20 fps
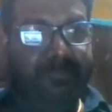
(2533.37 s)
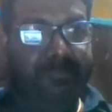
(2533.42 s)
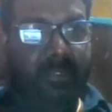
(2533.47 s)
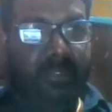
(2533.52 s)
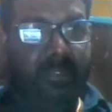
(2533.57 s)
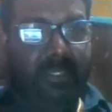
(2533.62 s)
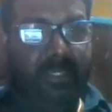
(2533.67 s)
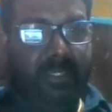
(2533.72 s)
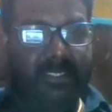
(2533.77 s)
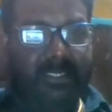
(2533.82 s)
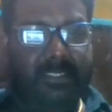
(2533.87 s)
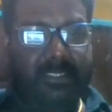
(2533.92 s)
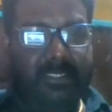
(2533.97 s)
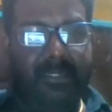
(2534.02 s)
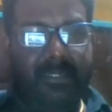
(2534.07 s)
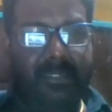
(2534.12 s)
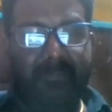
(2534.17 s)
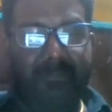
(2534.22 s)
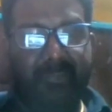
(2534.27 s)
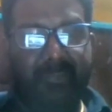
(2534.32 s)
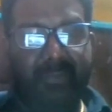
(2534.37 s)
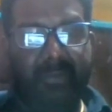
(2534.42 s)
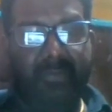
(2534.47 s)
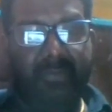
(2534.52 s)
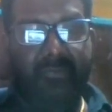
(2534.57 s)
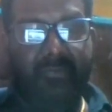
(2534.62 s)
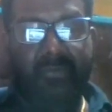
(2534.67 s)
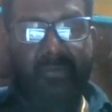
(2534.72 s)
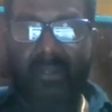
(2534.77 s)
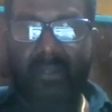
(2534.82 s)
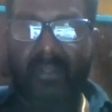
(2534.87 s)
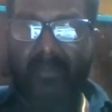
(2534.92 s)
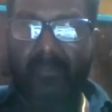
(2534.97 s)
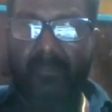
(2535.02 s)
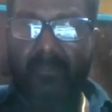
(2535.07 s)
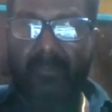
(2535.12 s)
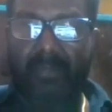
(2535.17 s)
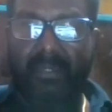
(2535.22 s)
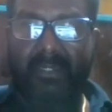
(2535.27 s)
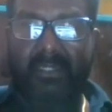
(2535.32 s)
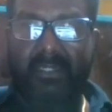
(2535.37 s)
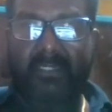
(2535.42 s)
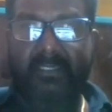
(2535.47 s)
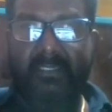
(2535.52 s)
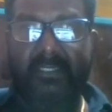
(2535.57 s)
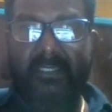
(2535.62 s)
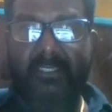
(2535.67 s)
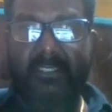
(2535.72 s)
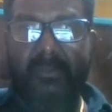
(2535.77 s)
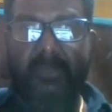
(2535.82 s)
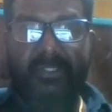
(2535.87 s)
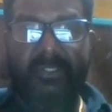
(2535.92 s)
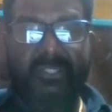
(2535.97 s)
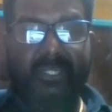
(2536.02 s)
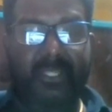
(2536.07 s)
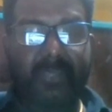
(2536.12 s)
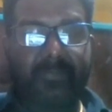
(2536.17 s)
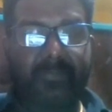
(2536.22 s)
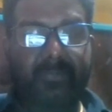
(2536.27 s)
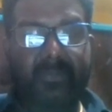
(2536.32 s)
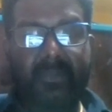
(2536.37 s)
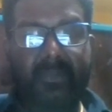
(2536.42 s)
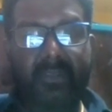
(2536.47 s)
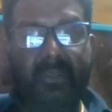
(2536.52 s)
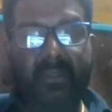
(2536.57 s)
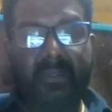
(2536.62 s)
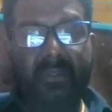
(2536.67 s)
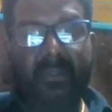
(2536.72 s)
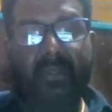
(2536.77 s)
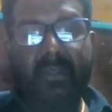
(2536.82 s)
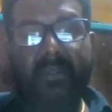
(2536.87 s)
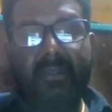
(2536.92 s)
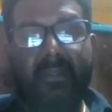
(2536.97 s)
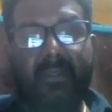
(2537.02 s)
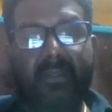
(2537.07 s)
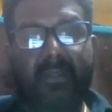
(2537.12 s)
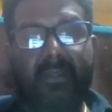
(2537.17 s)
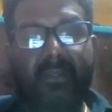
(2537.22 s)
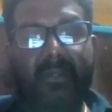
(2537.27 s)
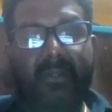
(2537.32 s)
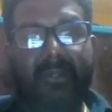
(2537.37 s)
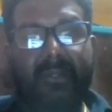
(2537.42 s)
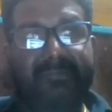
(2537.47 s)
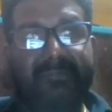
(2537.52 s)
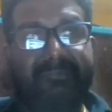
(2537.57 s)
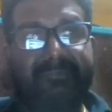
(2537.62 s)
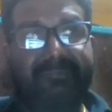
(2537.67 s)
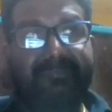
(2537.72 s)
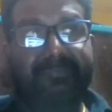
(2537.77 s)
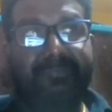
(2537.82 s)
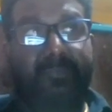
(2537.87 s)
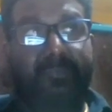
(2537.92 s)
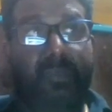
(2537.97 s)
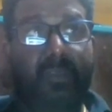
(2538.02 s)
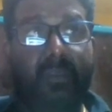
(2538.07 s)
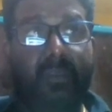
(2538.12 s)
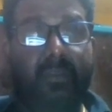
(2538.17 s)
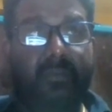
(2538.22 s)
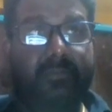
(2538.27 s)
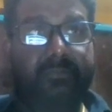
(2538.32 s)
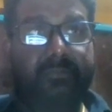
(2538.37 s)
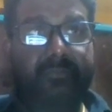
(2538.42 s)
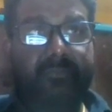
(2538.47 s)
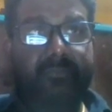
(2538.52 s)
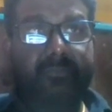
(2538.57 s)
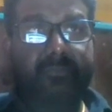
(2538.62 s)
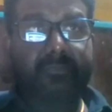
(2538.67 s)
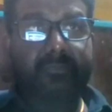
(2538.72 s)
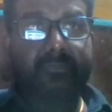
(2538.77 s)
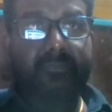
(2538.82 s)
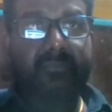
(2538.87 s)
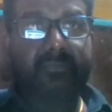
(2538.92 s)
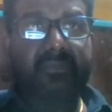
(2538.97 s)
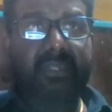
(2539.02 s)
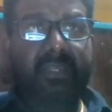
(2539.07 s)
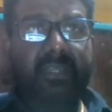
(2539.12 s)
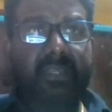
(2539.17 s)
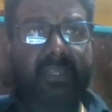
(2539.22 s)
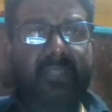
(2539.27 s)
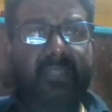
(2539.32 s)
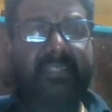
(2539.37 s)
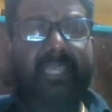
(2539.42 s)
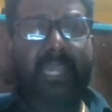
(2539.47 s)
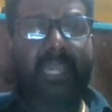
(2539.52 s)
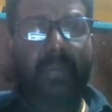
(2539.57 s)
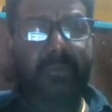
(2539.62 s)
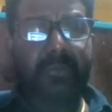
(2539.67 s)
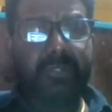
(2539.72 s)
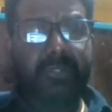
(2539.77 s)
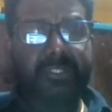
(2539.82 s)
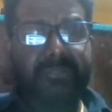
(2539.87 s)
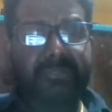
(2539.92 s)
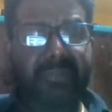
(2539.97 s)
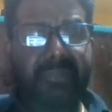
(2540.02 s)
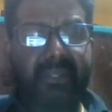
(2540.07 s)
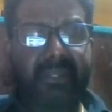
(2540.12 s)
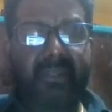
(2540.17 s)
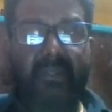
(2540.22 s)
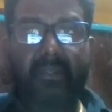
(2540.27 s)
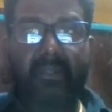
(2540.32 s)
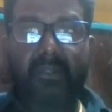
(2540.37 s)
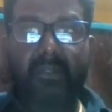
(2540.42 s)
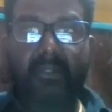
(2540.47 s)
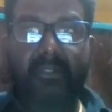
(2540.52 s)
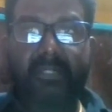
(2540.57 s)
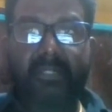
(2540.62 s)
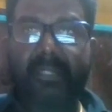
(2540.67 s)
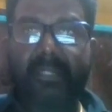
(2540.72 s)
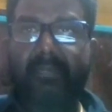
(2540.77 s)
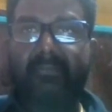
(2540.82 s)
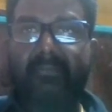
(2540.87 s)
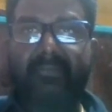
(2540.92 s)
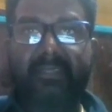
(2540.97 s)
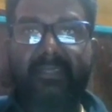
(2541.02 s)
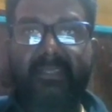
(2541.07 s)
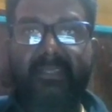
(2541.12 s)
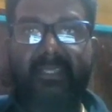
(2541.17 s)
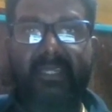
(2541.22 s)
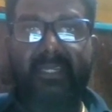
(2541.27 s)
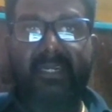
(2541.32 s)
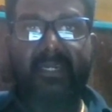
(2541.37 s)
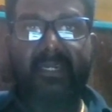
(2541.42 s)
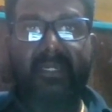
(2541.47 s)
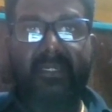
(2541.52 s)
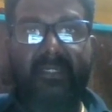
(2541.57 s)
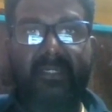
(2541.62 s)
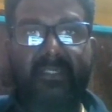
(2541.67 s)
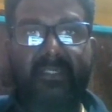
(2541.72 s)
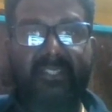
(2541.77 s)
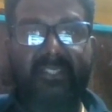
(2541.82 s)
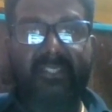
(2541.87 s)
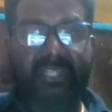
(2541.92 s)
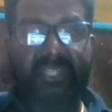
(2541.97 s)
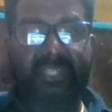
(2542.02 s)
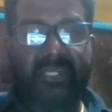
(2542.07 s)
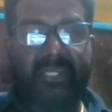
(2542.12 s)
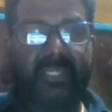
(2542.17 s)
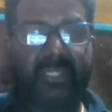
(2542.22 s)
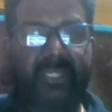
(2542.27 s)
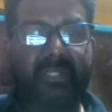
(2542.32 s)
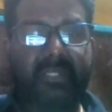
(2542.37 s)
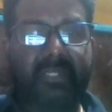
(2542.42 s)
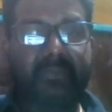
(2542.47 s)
Yes, for parents especially, um, they have to spend time with the children,